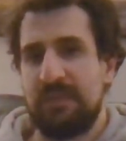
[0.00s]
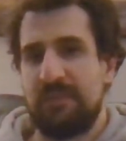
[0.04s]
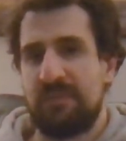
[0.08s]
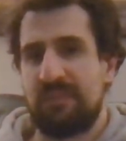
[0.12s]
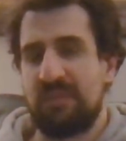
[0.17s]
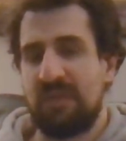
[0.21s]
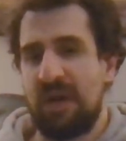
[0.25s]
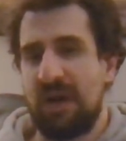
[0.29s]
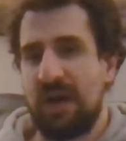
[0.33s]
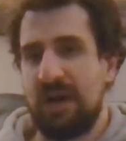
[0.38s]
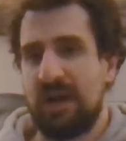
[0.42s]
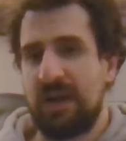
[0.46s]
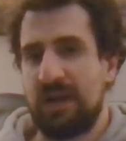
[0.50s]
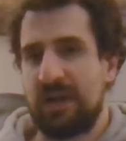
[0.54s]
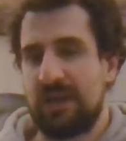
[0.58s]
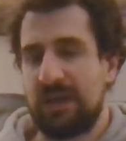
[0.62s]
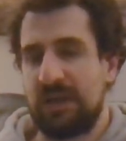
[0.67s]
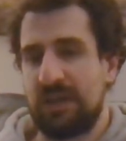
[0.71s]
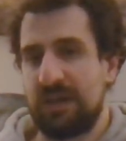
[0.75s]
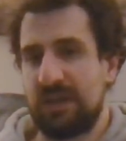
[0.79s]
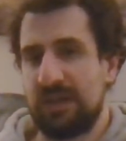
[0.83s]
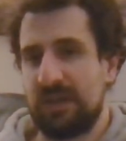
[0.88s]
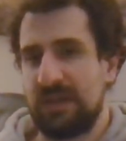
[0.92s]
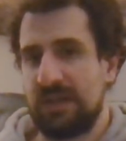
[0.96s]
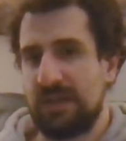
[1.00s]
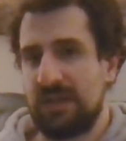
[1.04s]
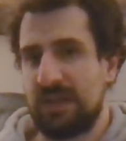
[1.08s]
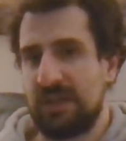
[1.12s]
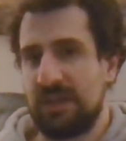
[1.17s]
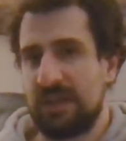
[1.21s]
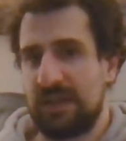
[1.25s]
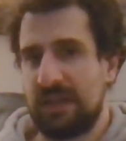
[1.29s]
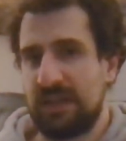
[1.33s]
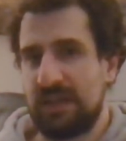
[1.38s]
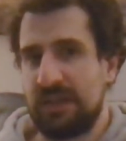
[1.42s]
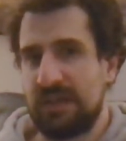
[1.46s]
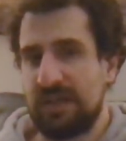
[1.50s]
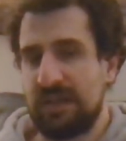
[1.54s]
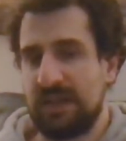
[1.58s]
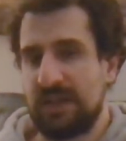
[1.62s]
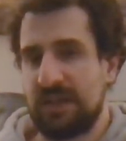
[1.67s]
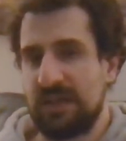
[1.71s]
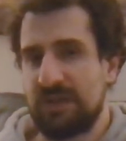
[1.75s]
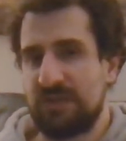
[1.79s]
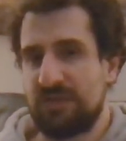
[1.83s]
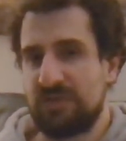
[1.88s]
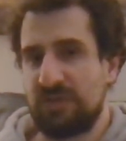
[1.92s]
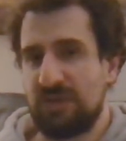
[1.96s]
Brock,
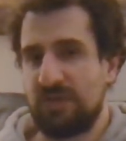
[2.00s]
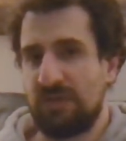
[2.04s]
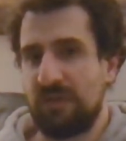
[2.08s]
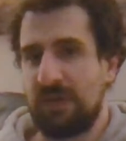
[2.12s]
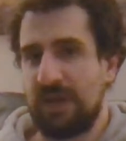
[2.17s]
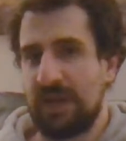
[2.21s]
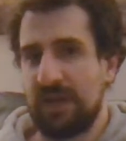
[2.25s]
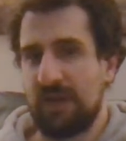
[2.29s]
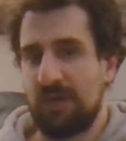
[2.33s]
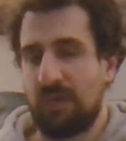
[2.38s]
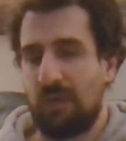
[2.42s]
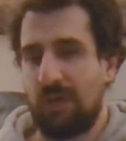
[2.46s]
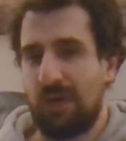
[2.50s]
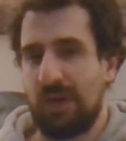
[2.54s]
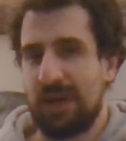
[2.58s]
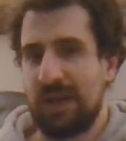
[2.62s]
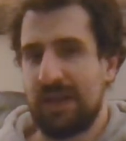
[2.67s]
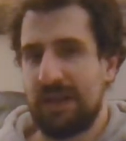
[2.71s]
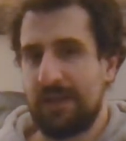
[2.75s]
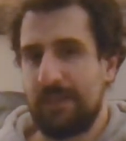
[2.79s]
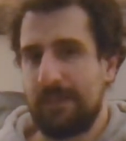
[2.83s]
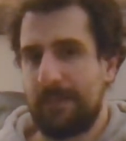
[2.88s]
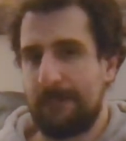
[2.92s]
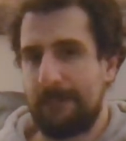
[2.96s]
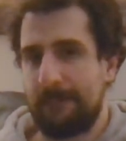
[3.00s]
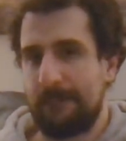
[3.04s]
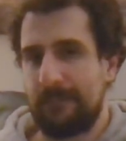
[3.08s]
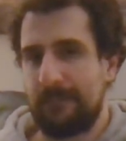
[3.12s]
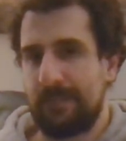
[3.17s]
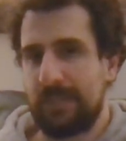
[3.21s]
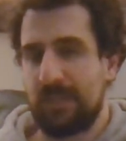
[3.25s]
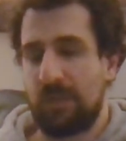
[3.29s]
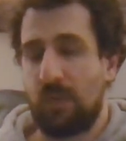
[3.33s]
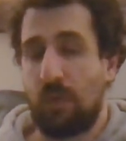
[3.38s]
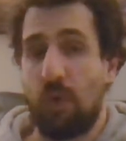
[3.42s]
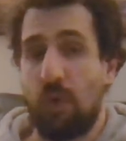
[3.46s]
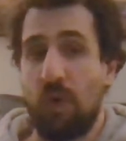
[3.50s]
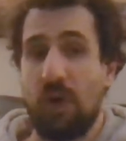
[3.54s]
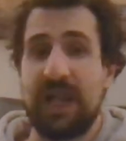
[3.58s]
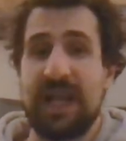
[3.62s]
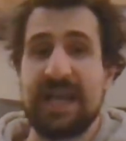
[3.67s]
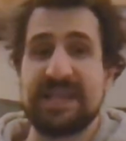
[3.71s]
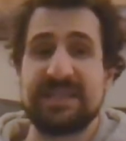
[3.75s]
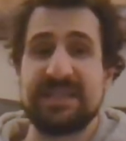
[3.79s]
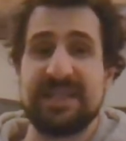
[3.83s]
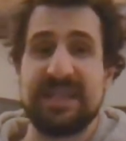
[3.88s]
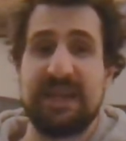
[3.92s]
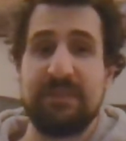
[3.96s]
Drew, and Orton. Orton
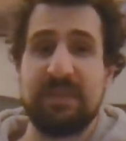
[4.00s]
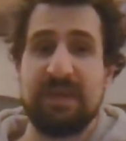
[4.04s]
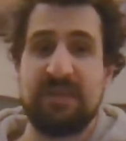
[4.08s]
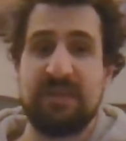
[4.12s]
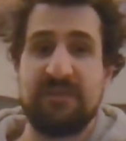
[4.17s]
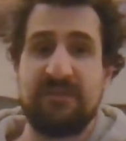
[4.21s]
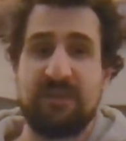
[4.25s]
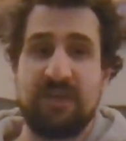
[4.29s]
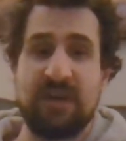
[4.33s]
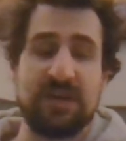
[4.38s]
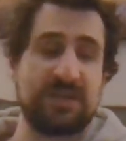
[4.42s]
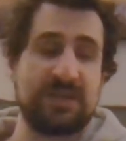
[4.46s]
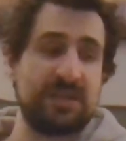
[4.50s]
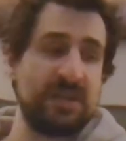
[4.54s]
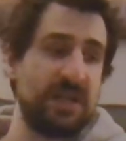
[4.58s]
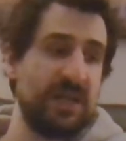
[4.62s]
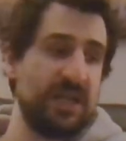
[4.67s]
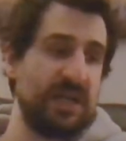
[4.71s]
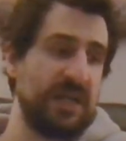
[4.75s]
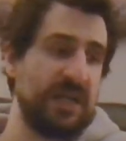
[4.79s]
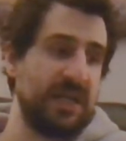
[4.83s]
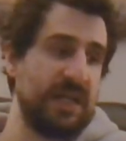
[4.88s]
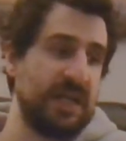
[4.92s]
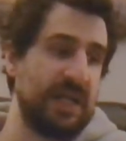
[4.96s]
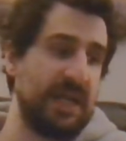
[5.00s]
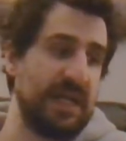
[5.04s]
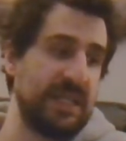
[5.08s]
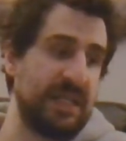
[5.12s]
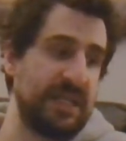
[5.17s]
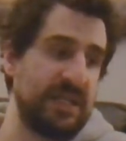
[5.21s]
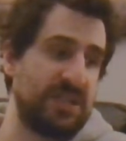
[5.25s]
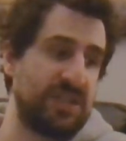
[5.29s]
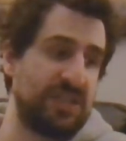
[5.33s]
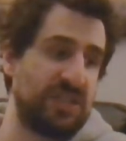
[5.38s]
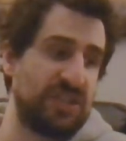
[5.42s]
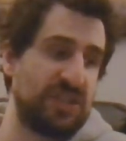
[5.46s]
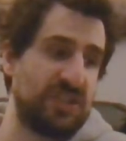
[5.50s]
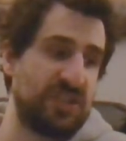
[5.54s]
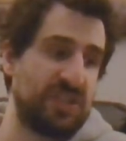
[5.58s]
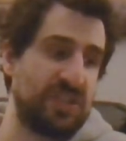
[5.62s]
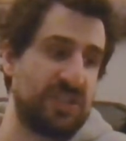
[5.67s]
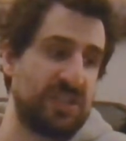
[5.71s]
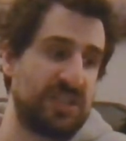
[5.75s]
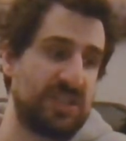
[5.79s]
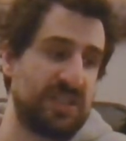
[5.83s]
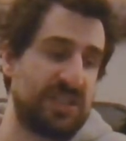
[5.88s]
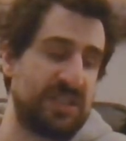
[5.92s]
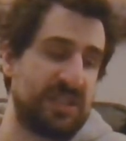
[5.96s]
gets eliminated first, and then
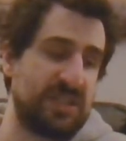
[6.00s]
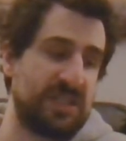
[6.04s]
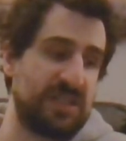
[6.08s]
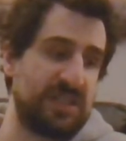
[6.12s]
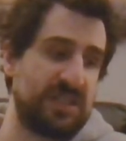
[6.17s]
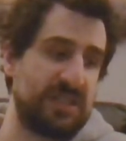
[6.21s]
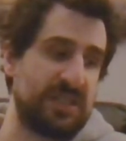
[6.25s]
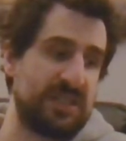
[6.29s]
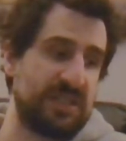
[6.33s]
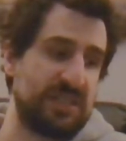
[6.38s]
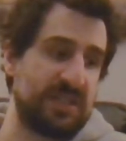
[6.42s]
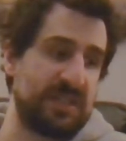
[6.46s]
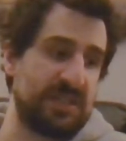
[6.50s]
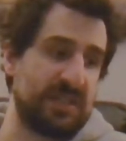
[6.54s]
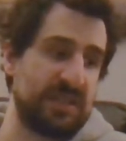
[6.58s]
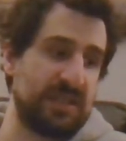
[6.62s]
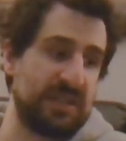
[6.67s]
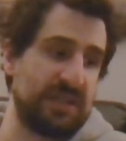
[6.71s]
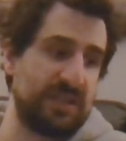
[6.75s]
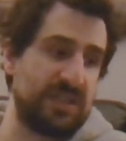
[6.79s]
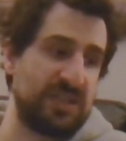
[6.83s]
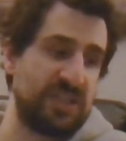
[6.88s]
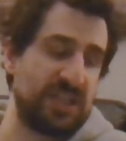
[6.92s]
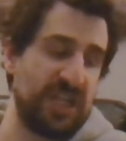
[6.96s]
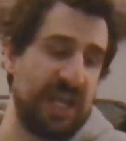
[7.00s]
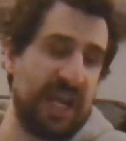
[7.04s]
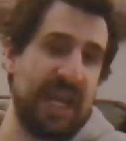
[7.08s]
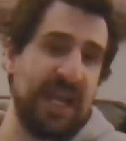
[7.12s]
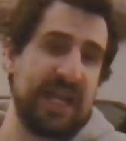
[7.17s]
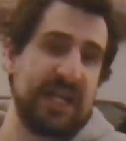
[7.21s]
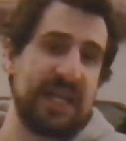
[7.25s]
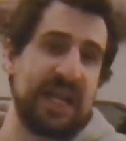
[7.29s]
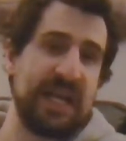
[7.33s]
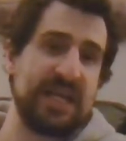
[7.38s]
Shane